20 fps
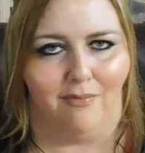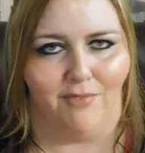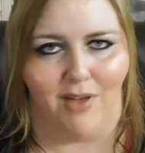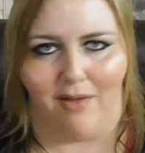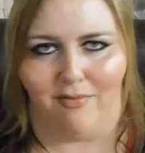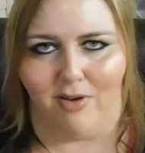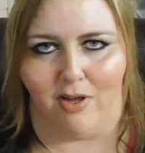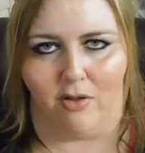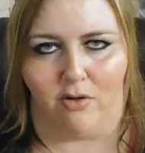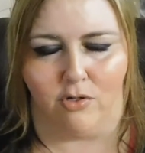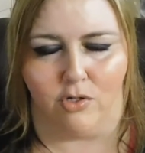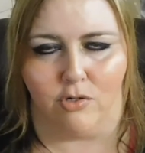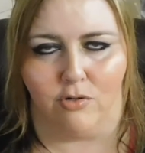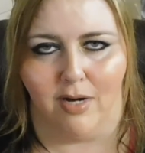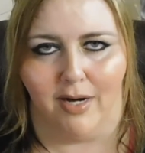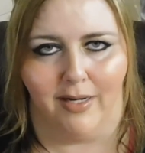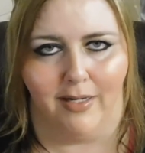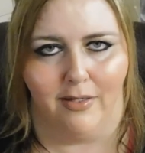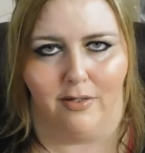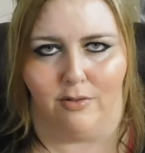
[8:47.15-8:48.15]
$5
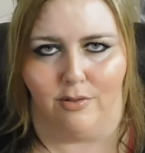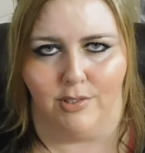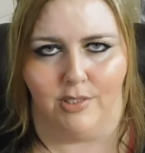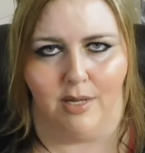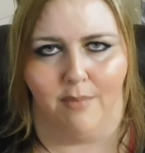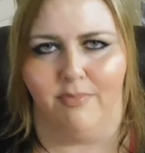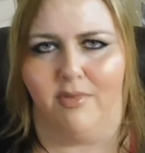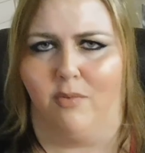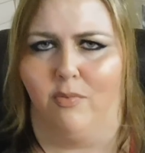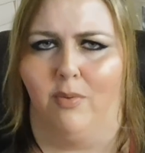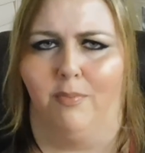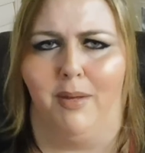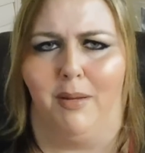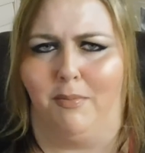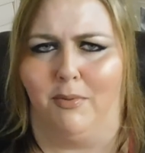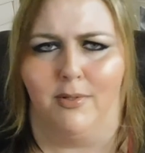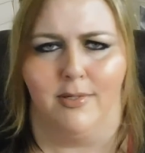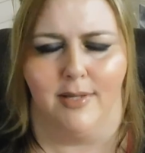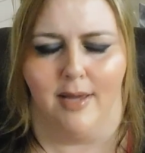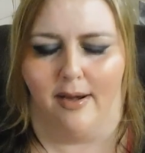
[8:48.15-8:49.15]
credit or something when
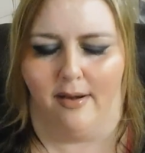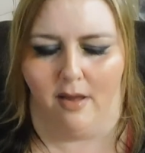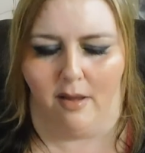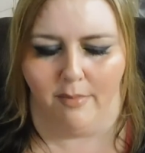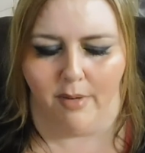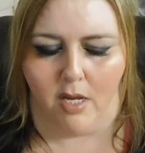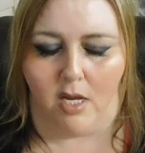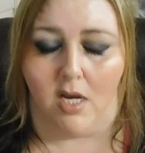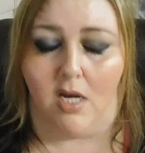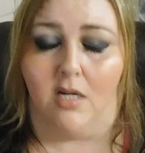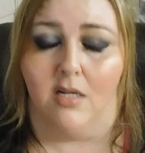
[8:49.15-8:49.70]
people sign up.